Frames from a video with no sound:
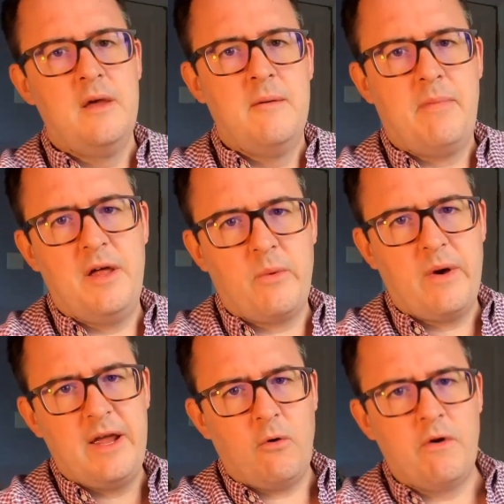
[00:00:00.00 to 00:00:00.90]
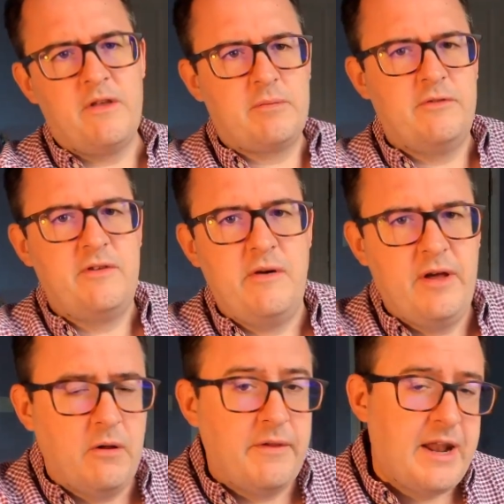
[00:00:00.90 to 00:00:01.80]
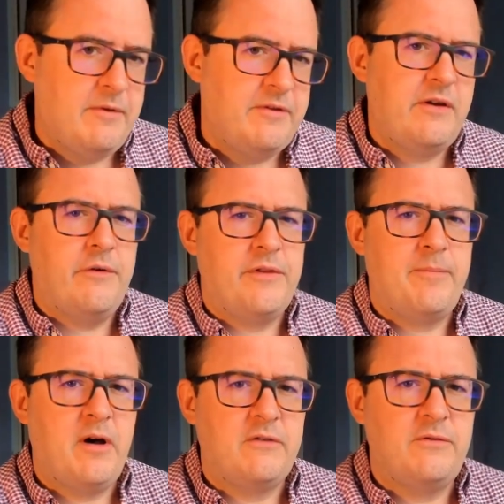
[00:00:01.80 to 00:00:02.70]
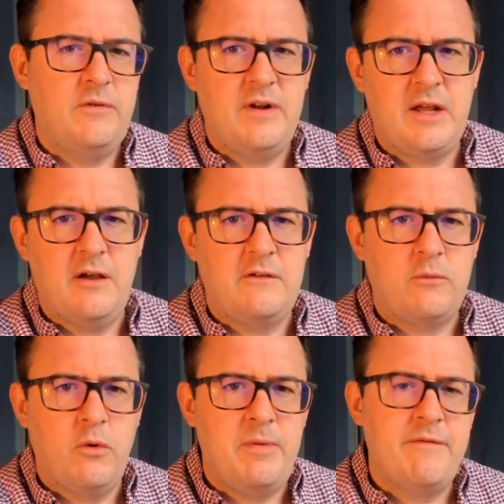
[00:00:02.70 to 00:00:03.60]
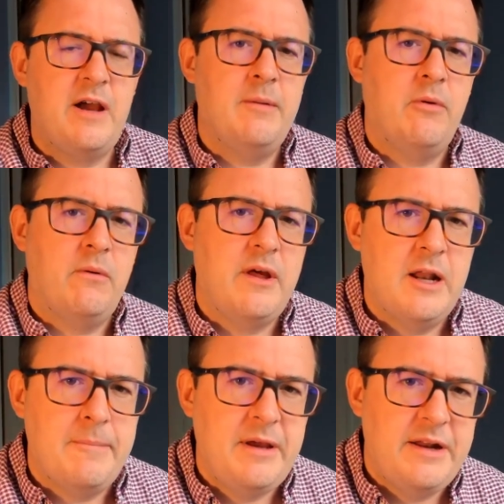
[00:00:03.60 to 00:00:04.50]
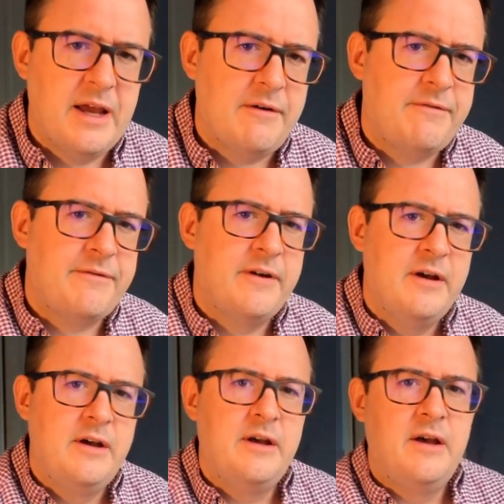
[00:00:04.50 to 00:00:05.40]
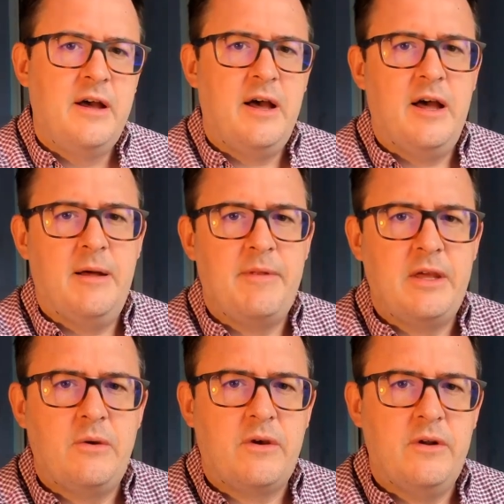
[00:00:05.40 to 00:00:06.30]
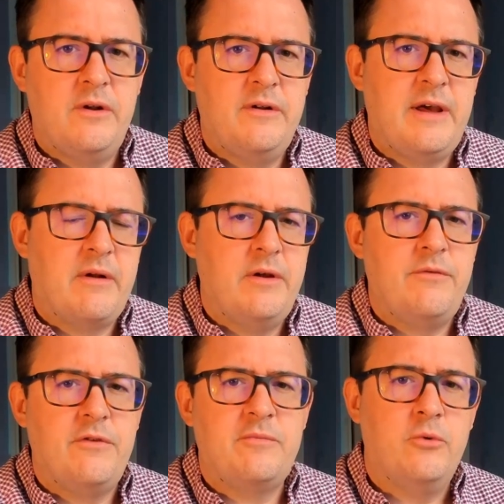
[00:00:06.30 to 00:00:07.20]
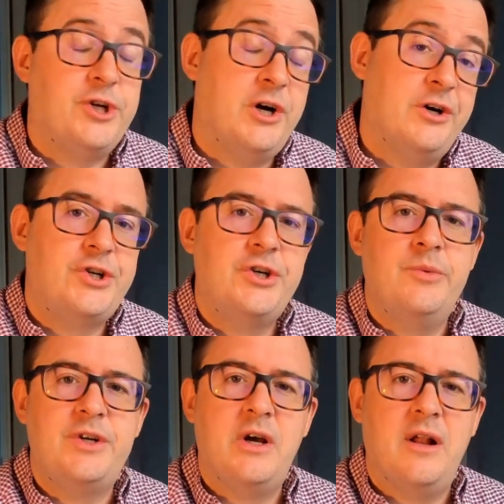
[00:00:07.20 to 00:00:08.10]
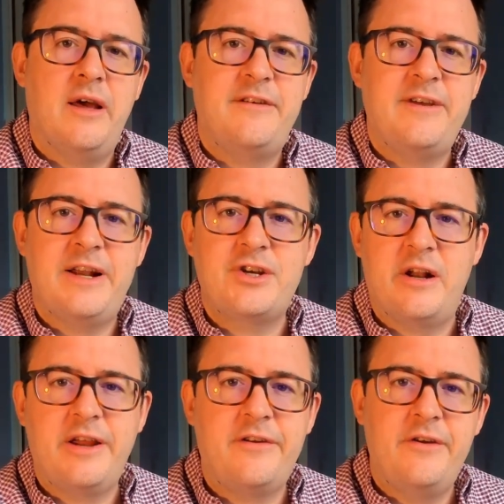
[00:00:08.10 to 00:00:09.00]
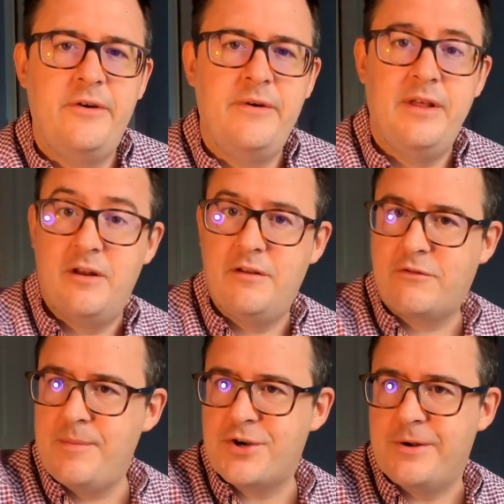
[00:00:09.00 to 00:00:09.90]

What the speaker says: By the way, all of this material and the material for the past few videos will be available in a PDF that you can download for a small charge, which I'll attach a link to in the description.